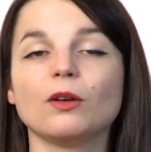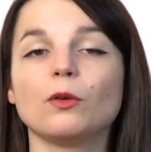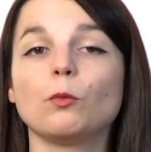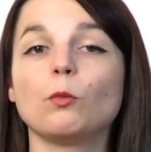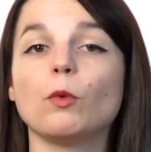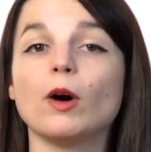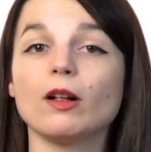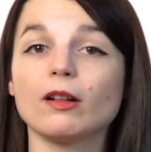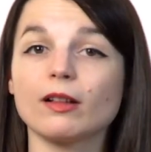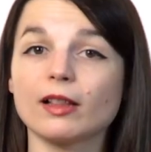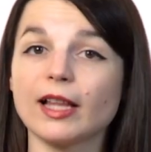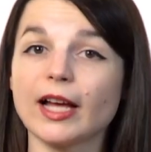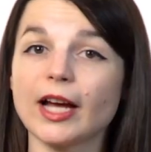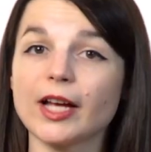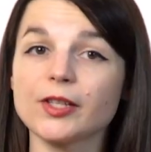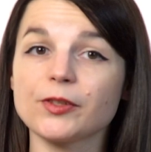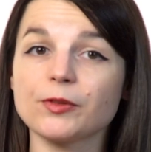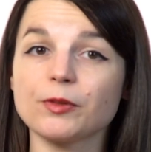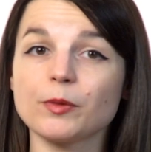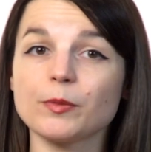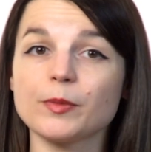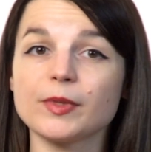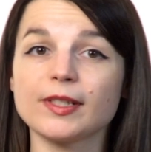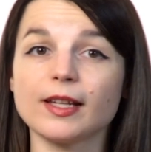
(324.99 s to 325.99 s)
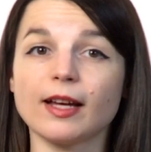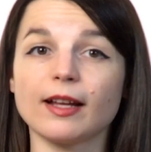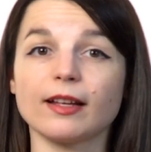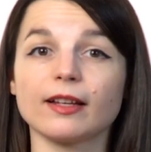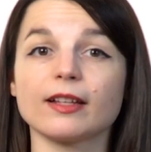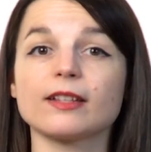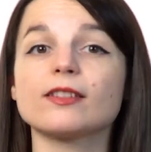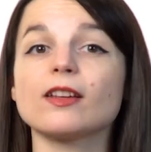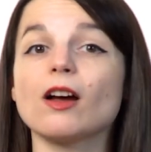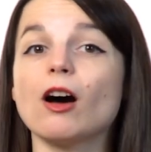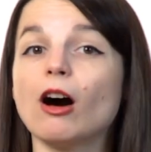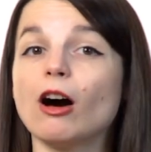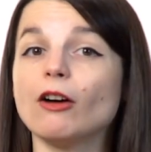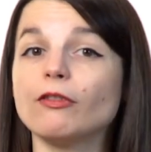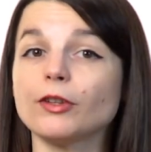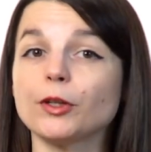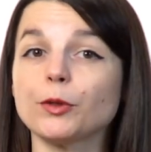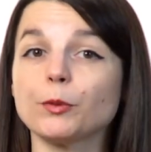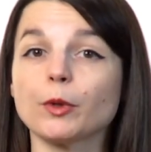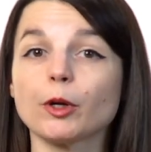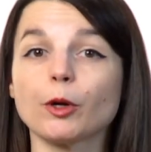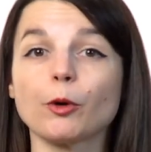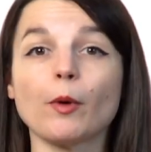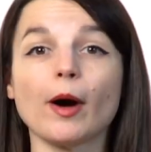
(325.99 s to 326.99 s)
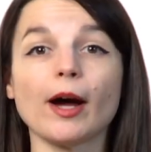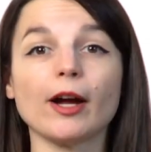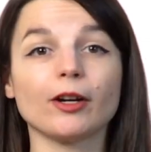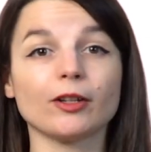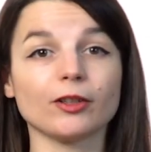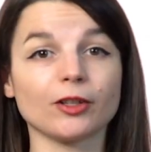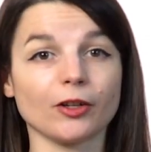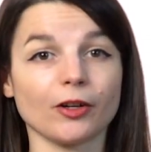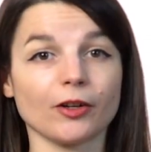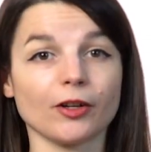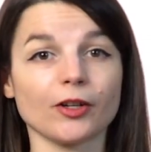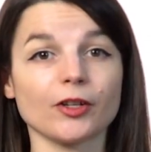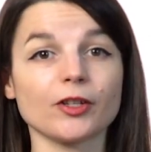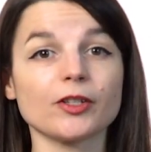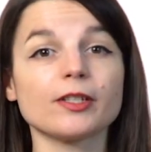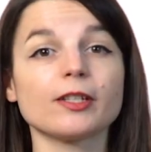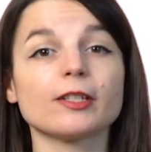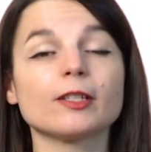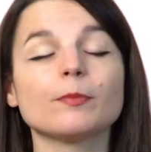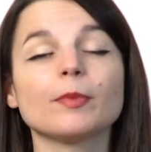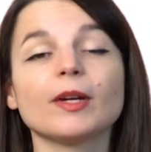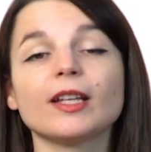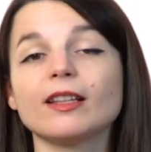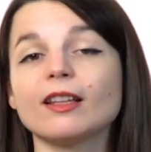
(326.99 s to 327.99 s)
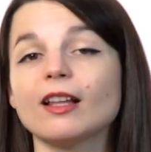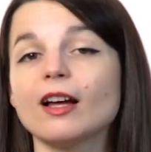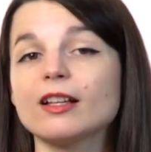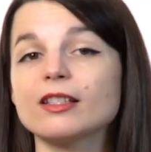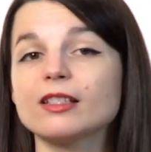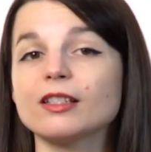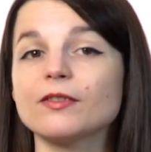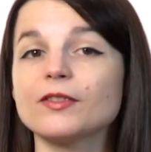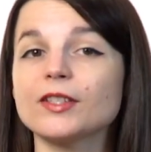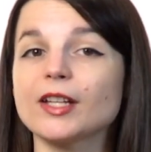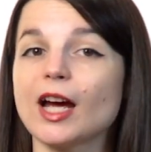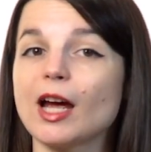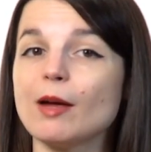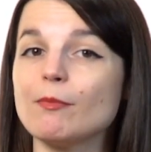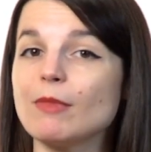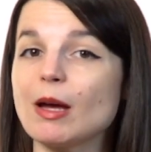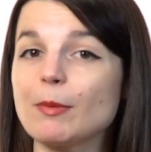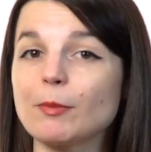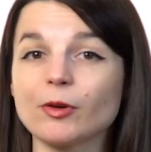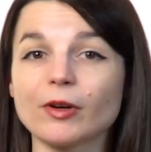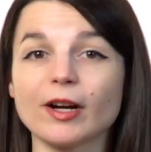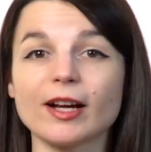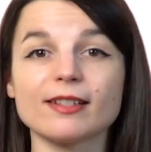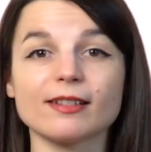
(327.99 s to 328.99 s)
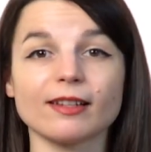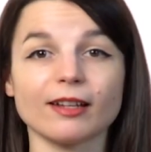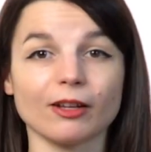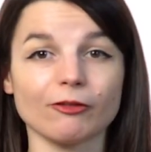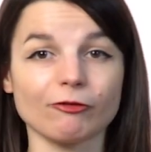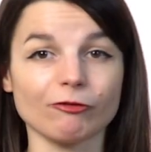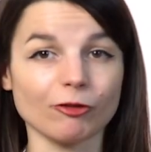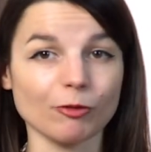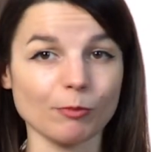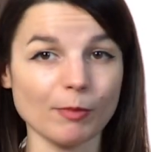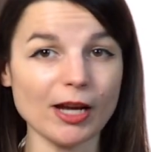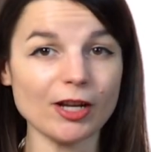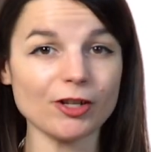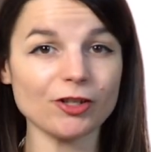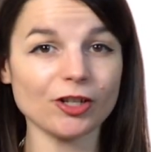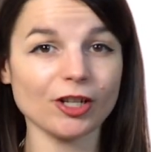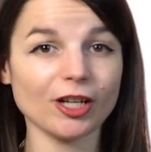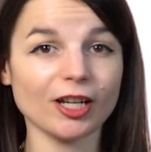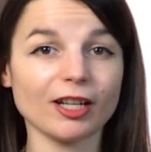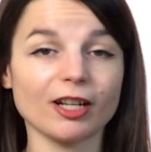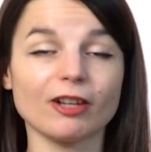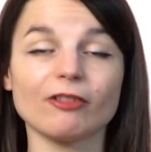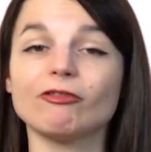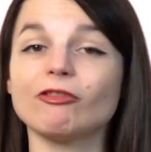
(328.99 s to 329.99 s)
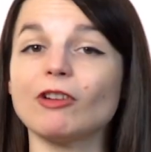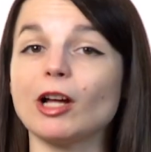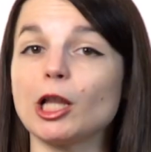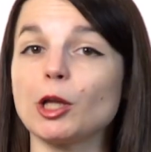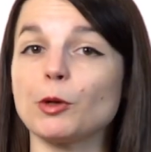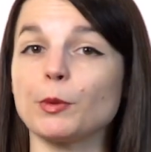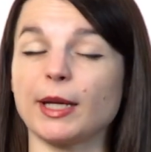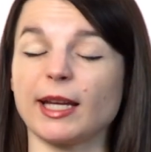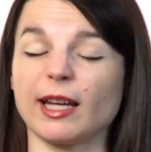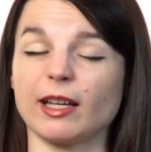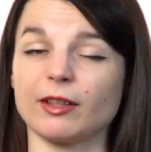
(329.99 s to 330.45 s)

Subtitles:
While classroom settings often require learners to spend lots of time memorizing information and following